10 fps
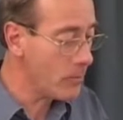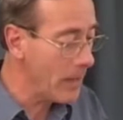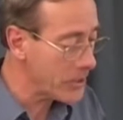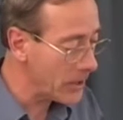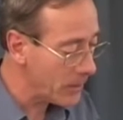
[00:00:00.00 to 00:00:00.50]
that don't
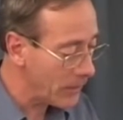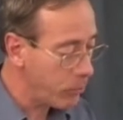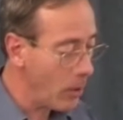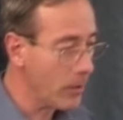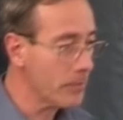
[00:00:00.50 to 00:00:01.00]
match up, you have
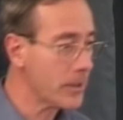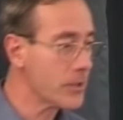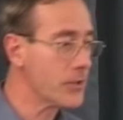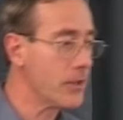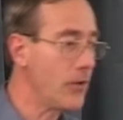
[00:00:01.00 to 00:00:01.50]
a problem
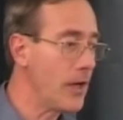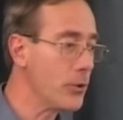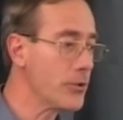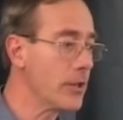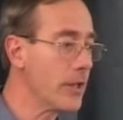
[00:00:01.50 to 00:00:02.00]
because they found
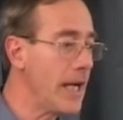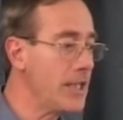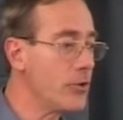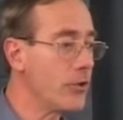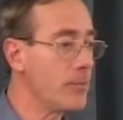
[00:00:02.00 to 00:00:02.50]
also that
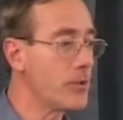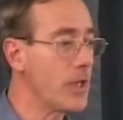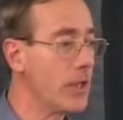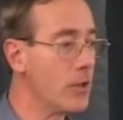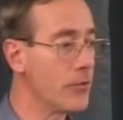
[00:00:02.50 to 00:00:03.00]

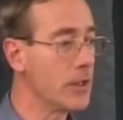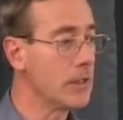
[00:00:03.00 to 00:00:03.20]
83% of